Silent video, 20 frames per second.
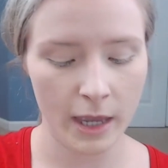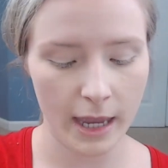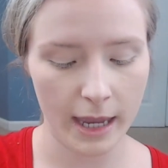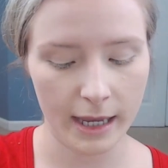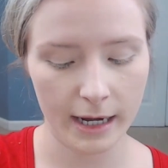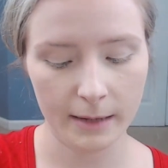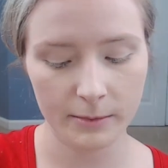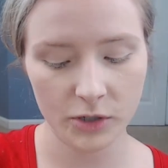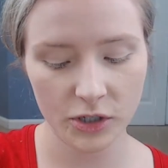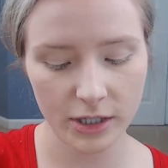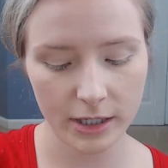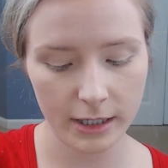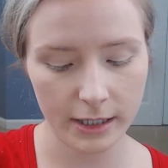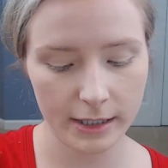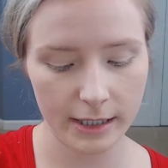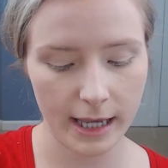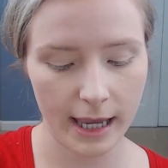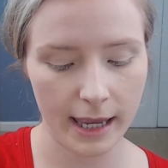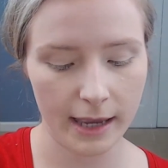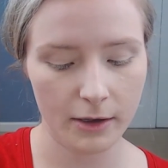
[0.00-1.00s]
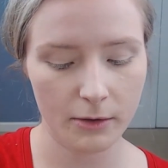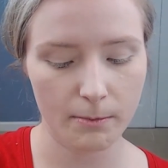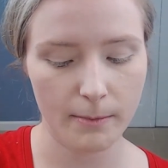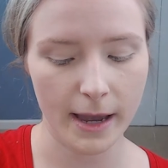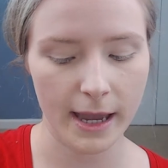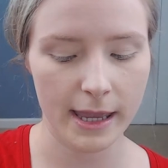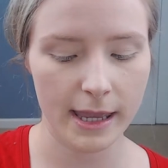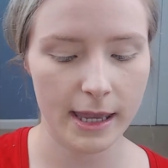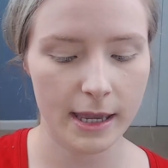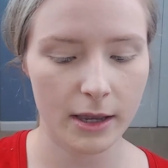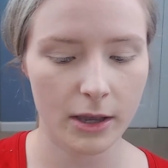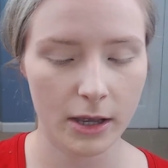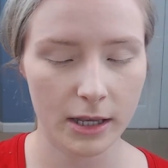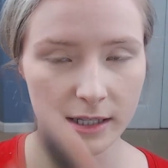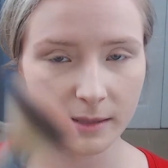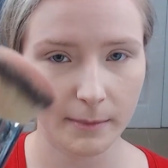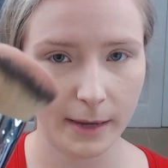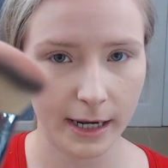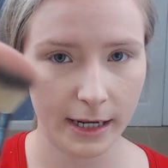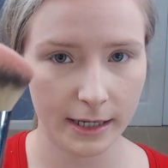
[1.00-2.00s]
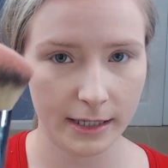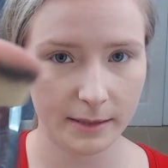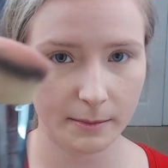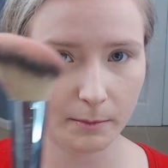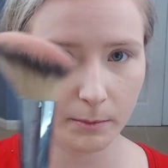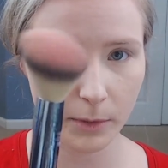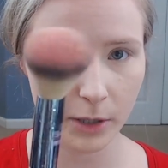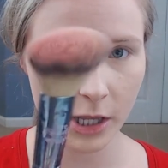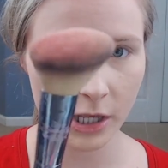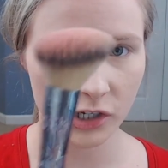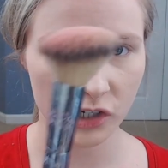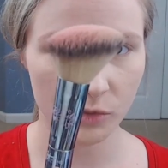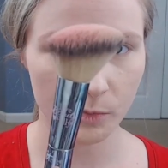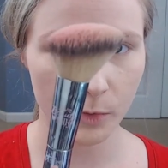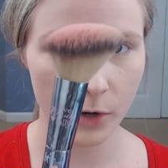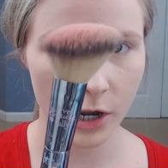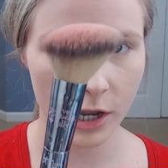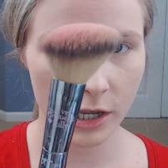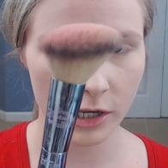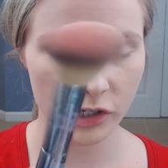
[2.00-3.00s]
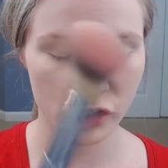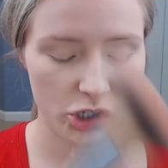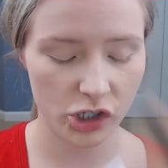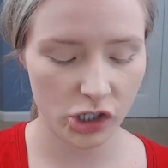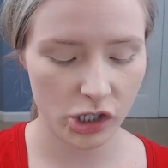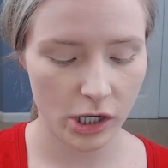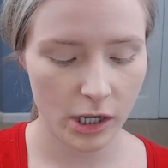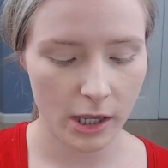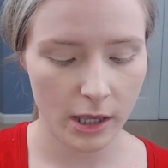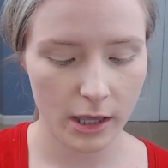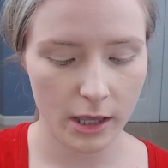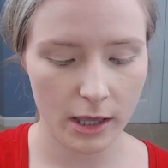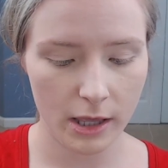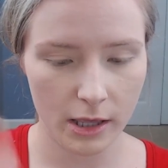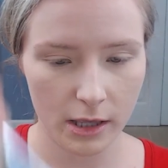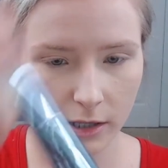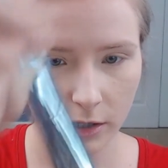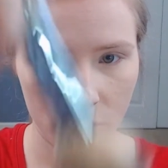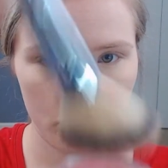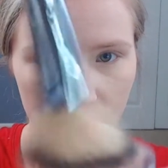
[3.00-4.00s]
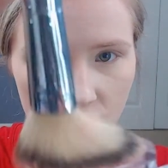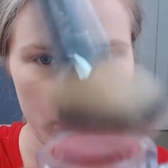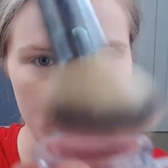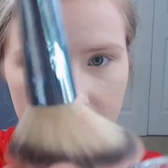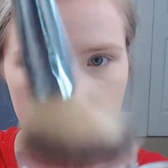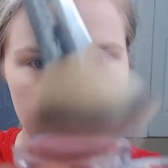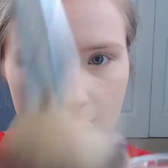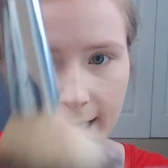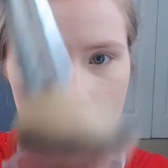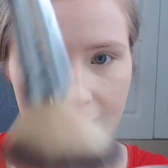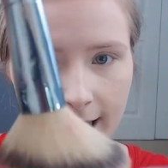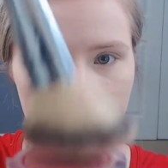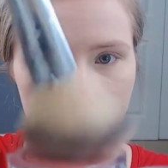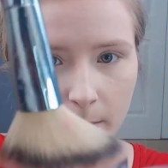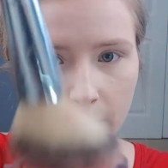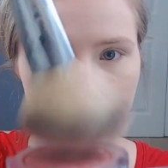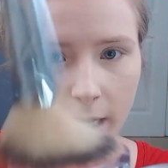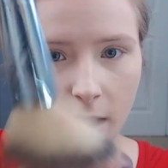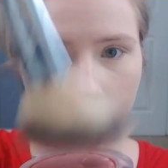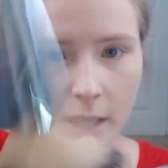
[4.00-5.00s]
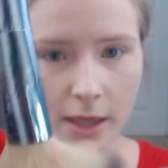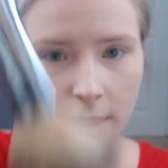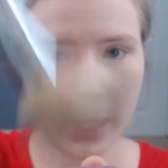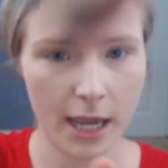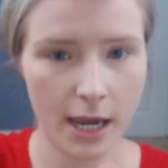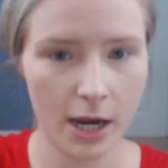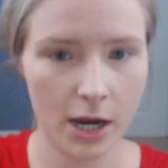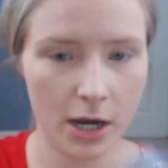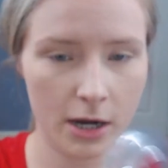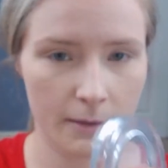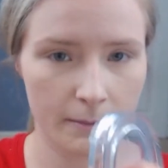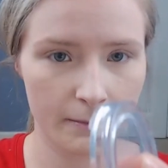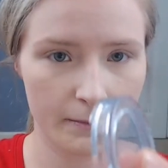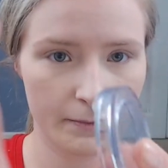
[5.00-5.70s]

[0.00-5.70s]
And I'm just going to take my IT Cosmetics blush brush just get a little bit on there.